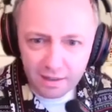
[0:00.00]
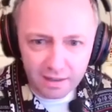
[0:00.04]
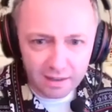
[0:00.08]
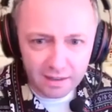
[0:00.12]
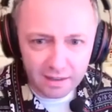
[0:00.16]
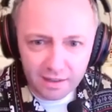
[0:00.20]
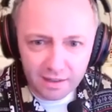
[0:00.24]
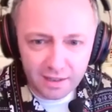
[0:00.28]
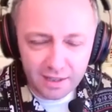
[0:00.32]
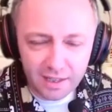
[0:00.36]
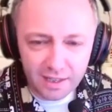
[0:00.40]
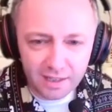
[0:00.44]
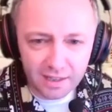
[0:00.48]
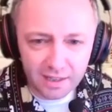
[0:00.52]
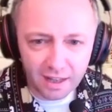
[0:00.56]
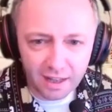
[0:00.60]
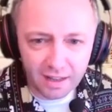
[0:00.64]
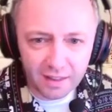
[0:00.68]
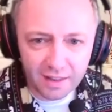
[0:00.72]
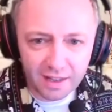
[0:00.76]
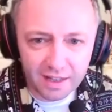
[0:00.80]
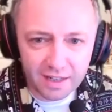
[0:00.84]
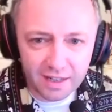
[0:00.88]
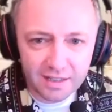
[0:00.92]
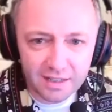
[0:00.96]
You didn't
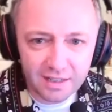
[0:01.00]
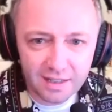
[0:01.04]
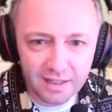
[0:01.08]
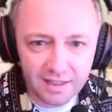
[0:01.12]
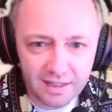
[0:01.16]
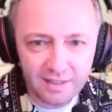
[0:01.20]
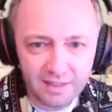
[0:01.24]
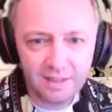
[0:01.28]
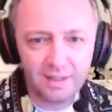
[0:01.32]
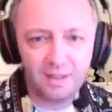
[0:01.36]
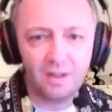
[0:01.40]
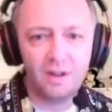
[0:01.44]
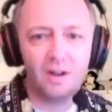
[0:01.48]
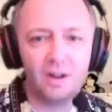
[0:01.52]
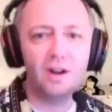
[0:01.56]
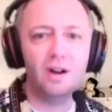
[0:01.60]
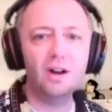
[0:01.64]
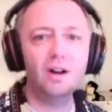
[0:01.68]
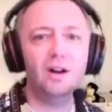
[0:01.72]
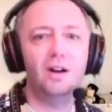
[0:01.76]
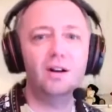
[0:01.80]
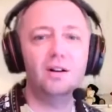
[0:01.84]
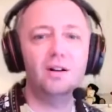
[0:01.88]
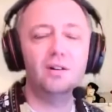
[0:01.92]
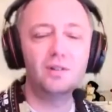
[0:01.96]
like that?
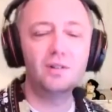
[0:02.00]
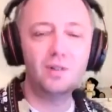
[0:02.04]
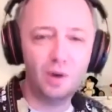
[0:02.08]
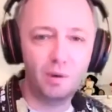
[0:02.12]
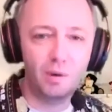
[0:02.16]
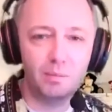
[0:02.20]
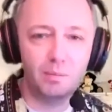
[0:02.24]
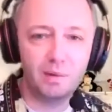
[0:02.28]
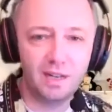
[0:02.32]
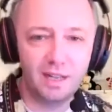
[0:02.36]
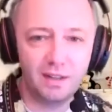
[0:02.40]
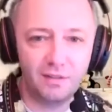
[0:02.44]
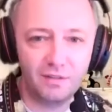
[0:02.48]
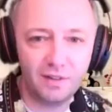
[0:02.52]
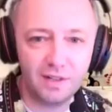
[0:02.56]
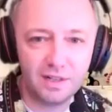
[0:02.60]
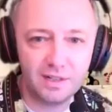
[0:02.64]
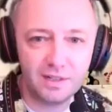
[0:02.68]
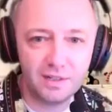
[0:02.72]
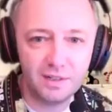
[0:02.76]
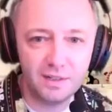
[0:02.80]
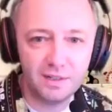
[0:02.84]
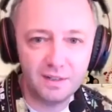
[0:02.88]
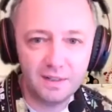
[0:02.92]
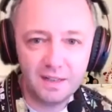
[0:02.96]
Oh, can't believe
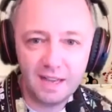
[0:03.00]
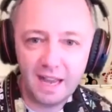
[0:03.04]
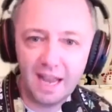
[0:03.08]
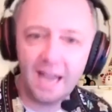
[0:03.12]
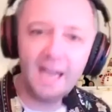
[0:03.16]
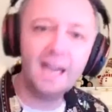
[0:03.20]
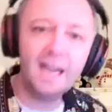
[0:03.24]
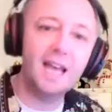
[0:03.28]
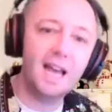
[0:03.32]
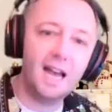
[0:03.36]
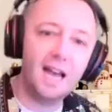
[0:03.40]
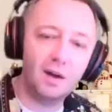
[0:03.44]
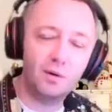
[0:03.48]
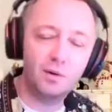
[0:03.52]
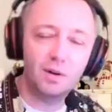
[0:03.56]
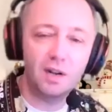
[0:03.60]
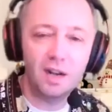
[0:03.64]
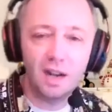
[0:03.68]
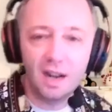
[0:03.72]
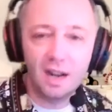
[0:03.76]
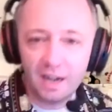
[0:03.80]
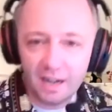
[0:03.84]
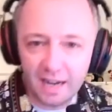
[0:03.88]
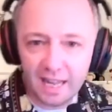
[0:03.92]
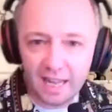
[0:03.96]
it. Anyhow,
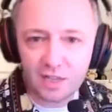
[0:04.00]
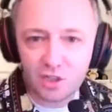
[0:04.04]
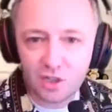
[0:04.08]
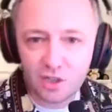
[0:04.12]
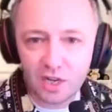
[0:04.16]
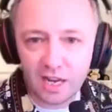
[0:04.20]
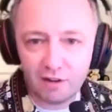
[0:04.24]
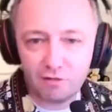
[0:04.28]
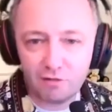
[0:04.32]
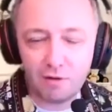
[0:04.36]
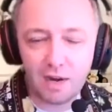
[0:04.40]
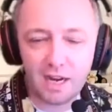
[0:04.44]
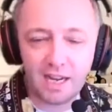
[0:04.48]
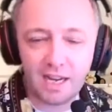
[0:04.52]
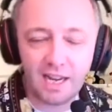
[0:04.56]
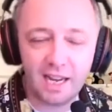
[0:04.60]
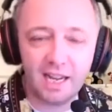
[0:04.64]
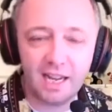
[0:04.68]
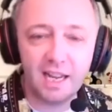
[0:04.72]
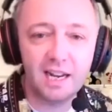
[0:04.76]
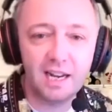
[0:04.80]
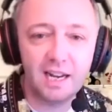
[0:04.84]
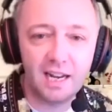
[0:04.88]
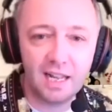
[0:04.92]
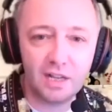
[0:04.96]
let's get cracking.
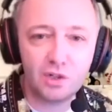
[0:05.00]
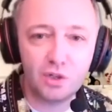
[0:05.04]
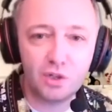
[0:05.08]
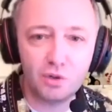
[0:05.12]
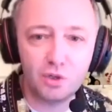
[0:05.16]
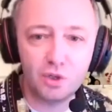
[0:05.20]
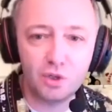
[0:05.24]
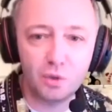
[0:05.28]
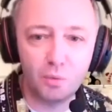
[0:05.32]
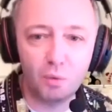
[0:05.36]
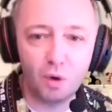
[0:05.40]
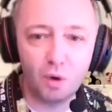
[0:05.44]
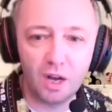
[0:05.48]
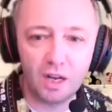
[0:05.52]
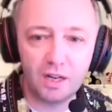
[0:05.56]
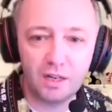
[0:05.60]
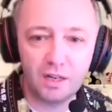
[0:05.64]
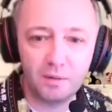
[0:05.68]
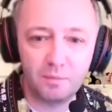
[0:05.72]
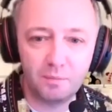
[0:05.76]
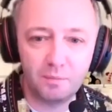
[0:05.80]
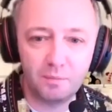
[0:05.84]
Let's do some work.